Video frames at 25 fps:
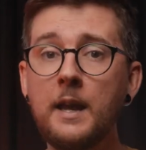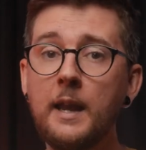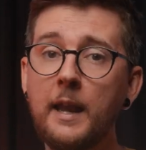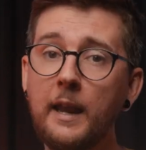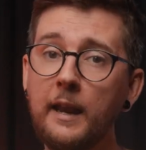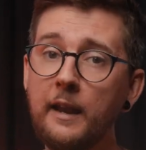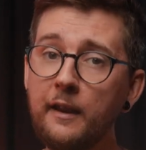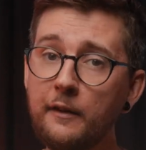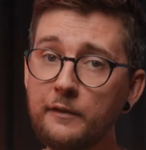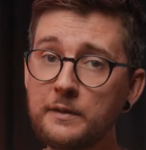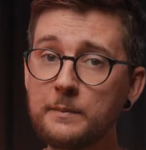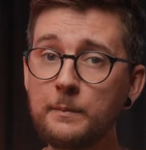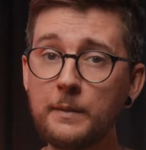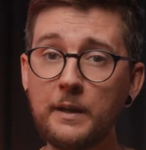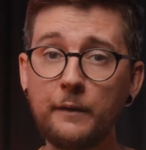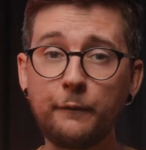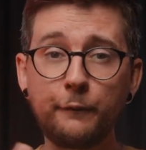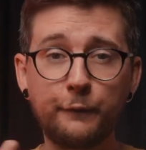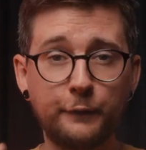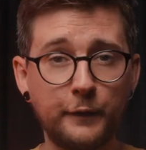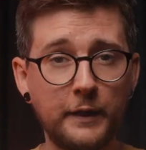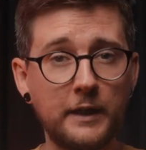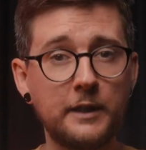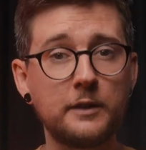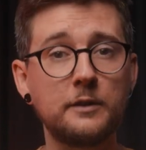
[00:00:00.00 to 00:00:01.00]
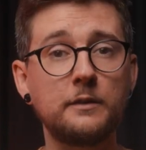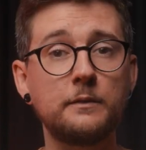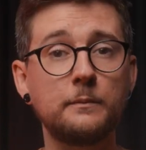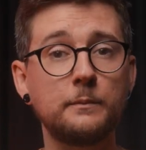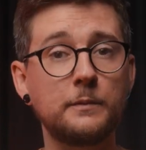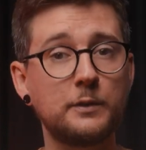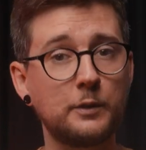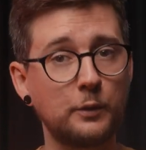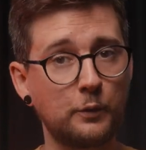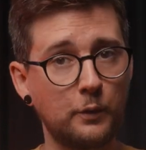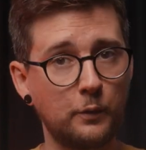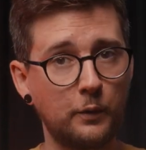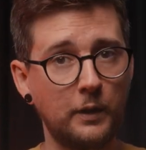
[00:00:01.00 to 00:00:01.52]
It gives me freedom
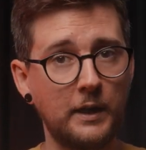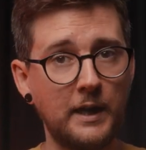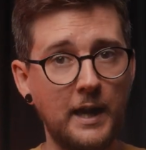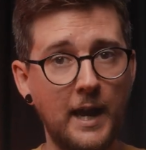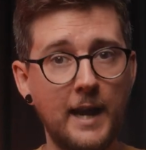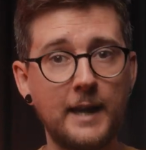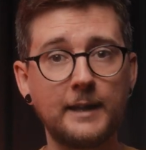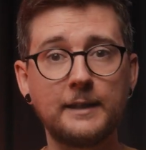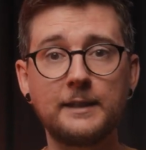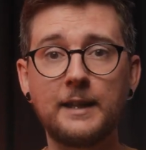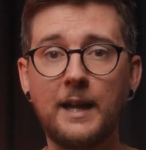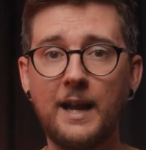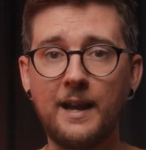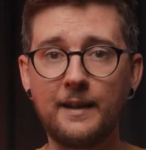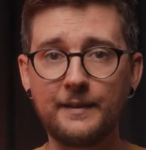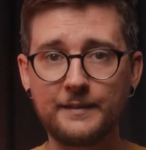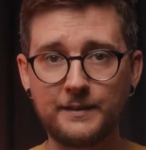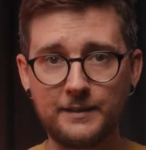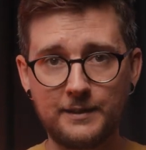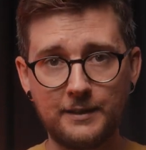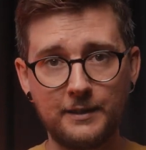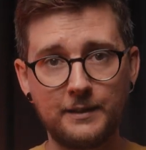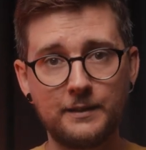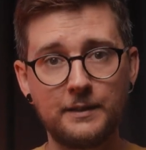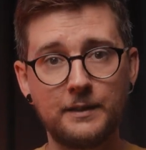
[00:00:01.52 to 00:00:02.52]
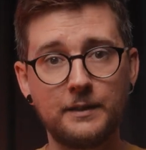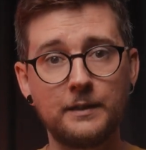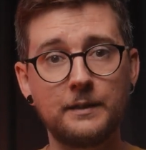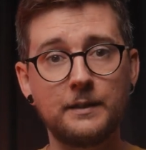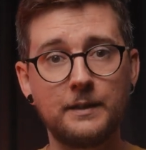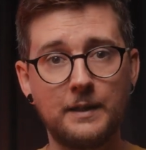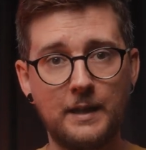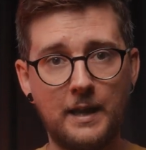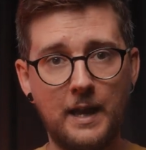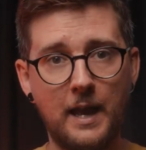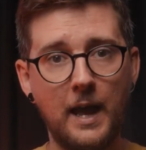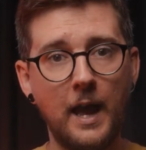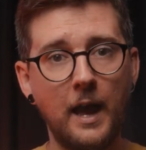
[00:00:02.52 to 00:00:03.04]
to create I
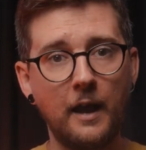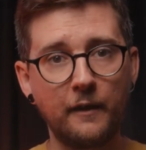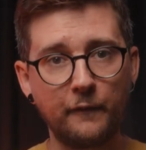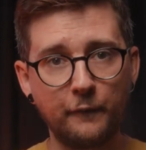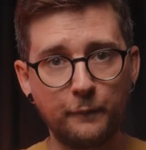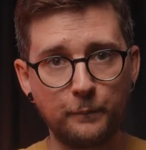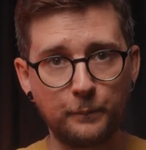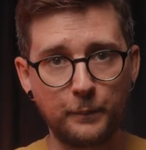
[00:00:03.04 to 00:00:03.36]
didn't have